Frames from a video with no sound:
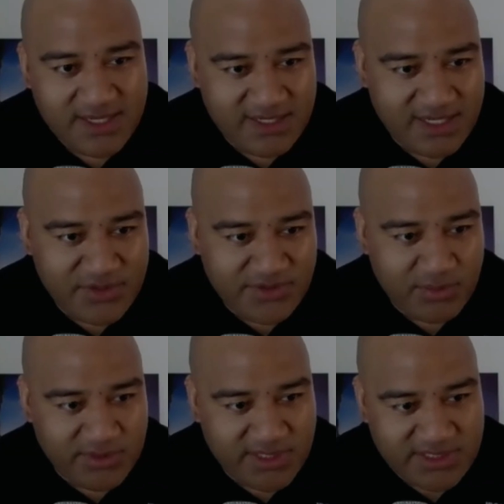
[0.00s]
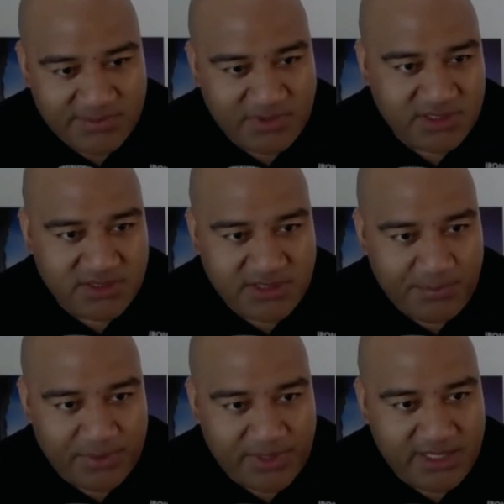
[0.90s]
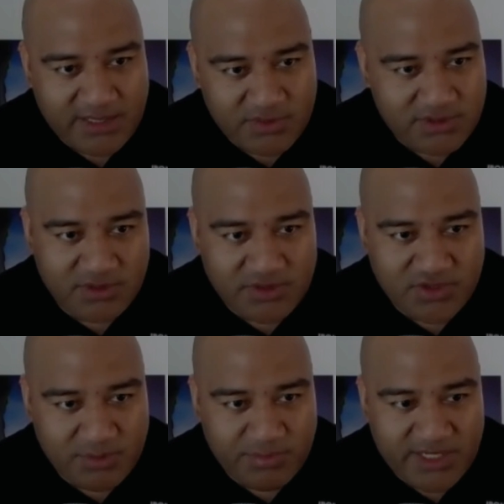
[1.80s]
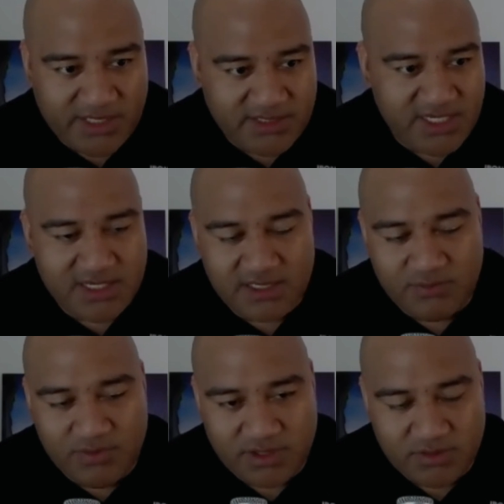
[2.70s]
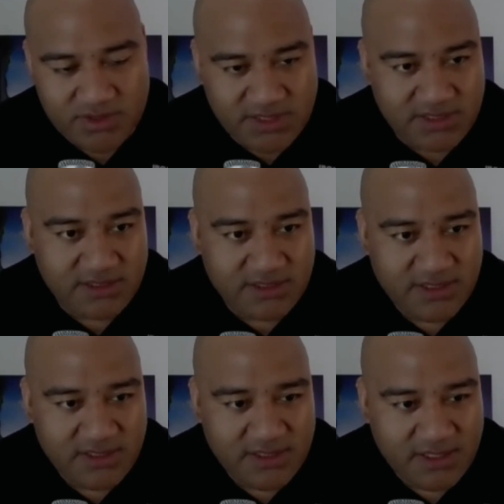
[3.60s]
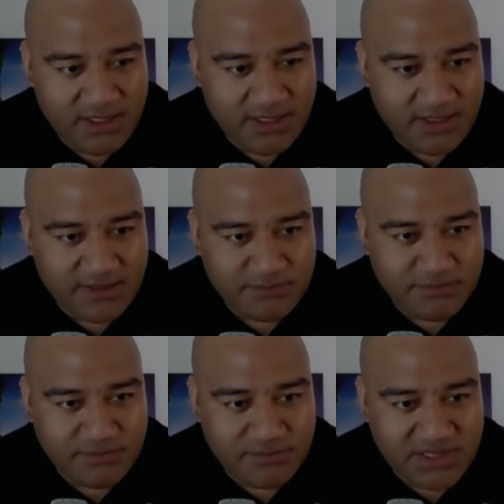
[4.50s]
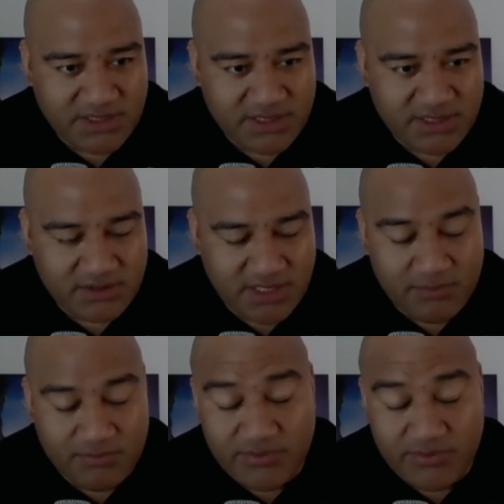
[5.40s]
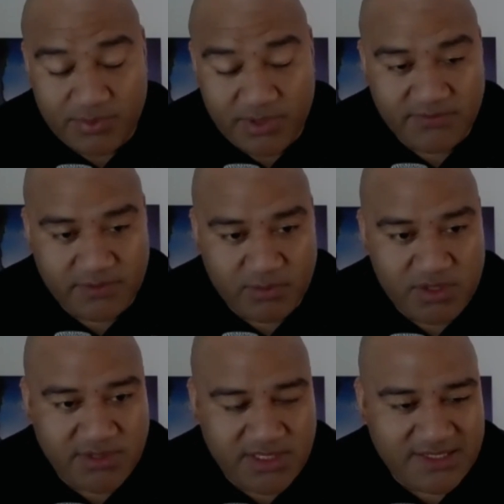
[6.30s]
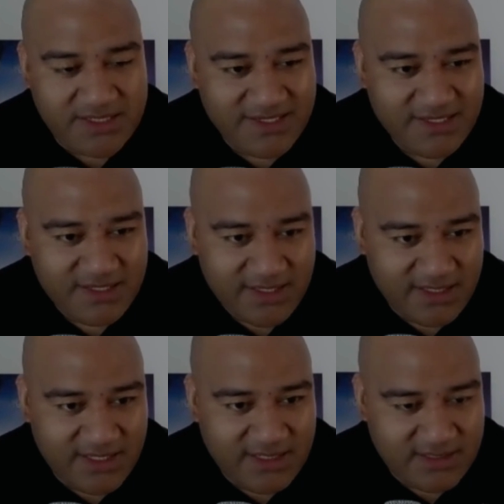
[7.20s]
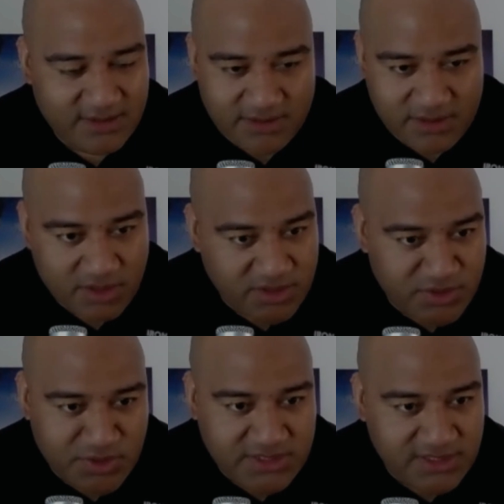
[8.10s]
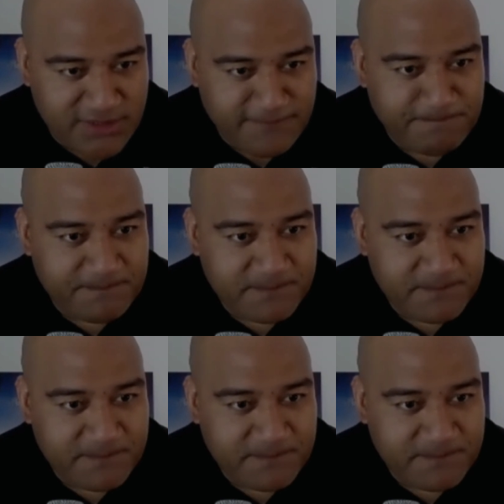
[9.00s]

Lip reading: and I knew that when I stepped onto that plane, there was no turning back, exactly what you said. And so that, I'm really, really proud of you. Well done. And then you got to New Zealand,